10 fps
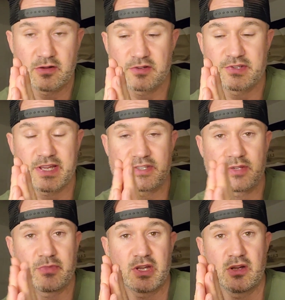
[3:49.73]
or say
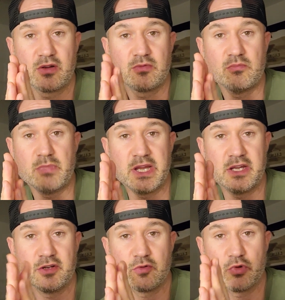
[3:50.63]
something
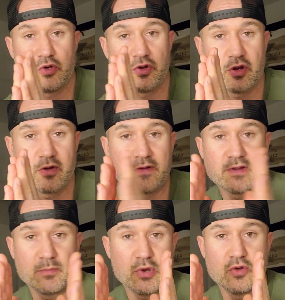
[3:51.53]
mean or rude or
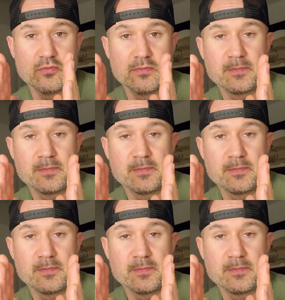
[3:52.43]
horrific, boom.